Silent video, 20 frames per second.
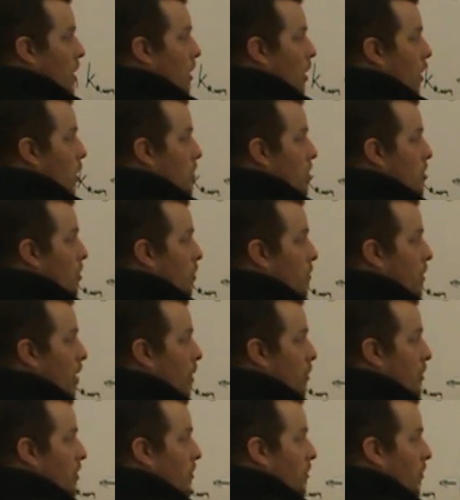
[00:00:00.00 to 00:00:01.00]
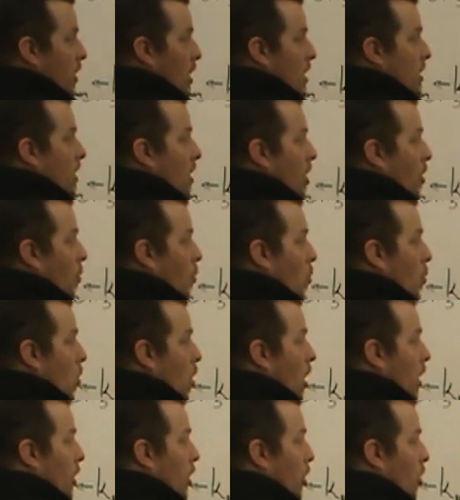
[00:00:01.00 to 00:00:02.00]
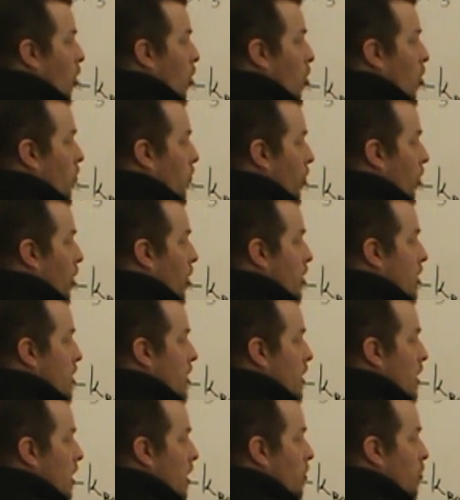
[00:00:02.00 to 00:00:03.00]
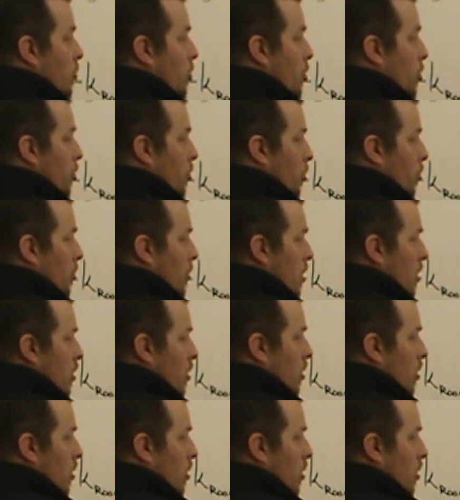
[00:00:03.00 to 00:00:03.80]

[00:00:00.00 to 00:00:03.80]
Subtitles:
also be able to figure out 1 over T room,